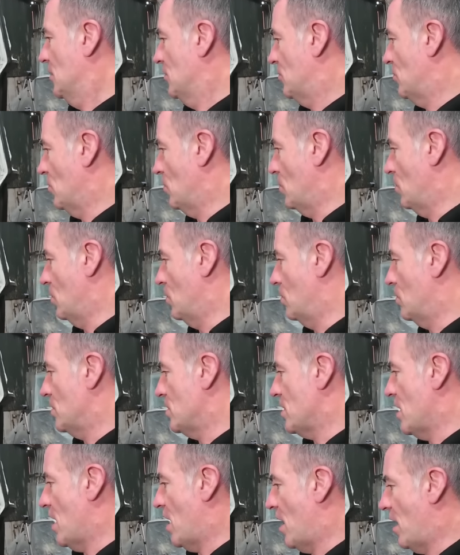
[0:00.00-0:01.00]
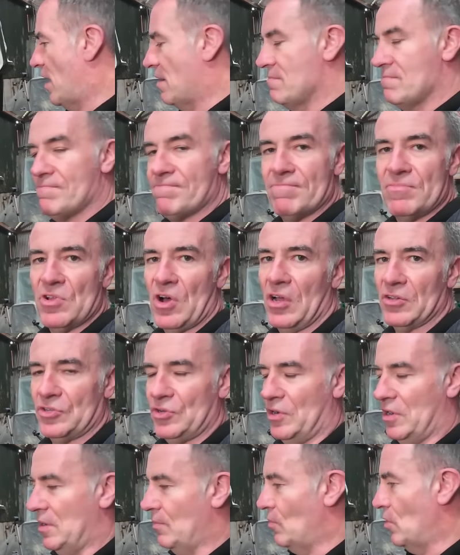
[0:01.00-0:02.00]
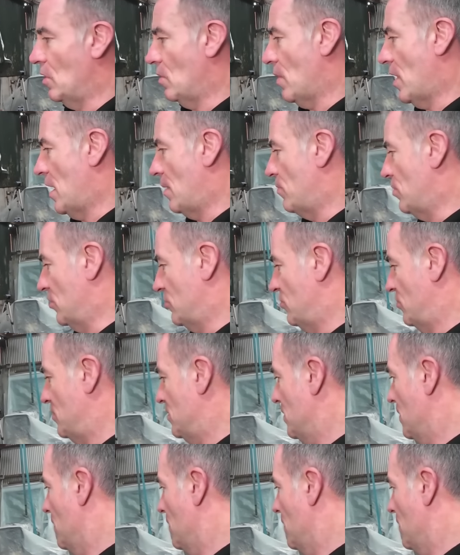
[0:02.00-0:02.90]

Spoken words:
So yeah, I'm not doing any more wire brushing.